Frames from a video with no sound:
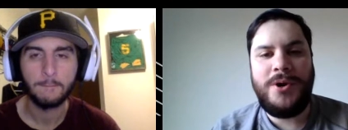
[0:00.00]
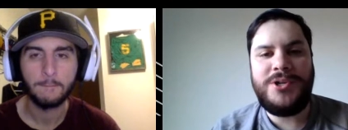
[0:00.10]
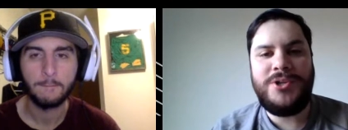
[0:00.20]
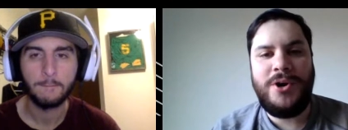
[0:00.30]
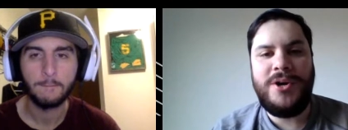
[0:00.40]
Speaker 1: where I
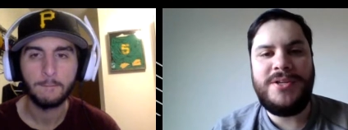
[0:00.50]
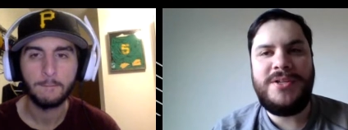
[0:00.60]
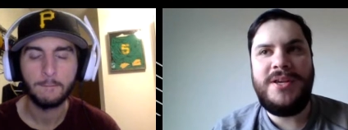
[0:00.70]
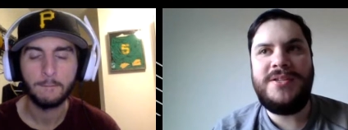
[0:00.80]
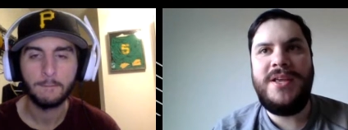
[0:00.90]
start. Is
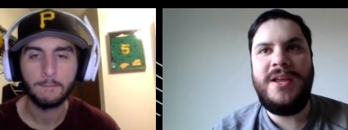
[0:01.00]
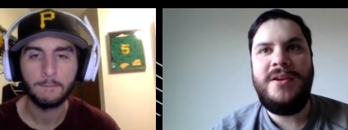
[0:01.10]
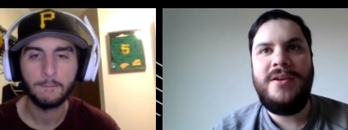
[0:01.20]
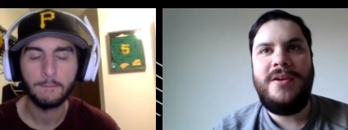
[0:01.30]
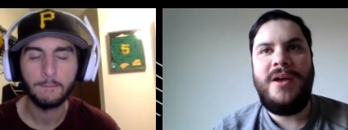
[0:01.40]
is that
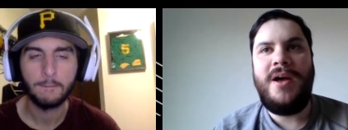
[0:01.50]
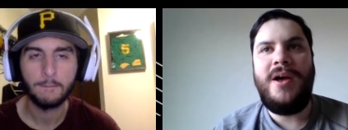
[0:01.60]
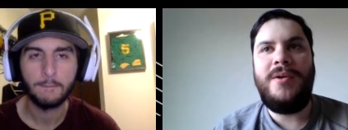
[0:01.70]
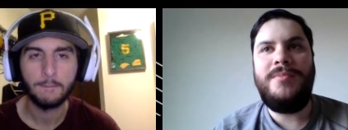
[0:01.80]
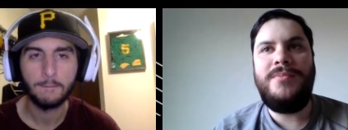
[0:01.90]

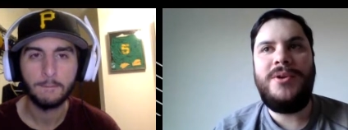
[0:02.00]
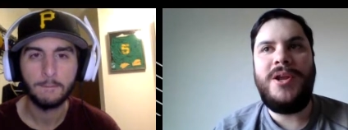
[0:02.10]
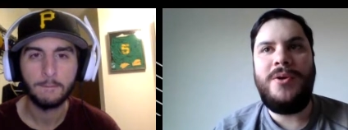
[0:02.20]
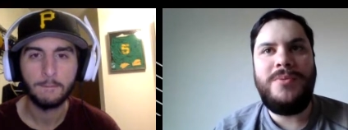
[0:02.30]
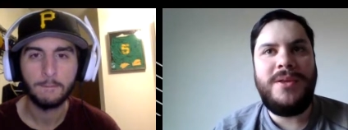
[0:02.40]
um, you
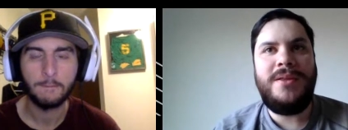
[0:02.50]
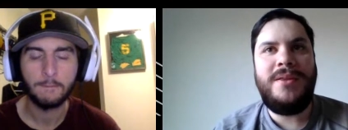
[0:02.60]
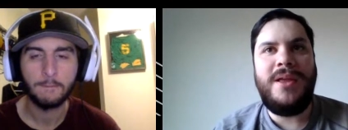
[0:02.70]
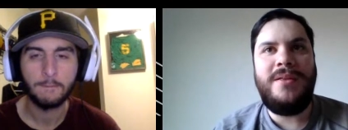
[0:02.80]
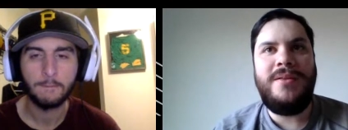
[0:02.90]
know that
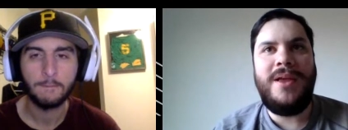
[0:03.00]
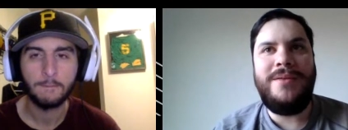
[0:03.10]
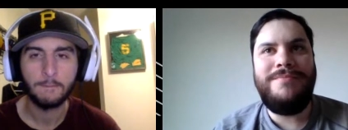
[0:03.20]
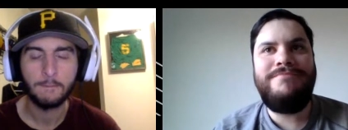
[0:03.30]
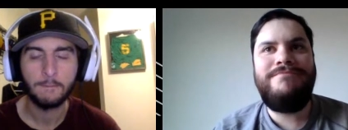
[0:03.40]
that
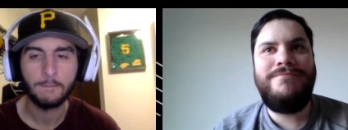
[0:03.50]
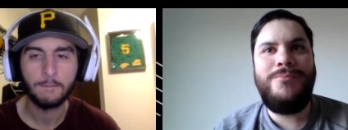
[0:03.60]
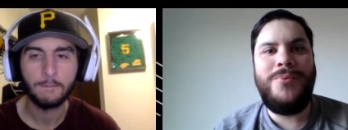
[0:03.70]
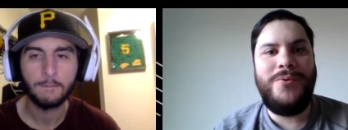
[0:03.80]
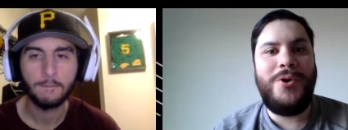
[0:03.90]
that
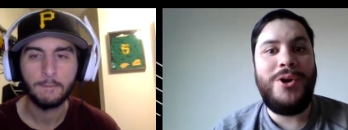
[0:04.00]
we've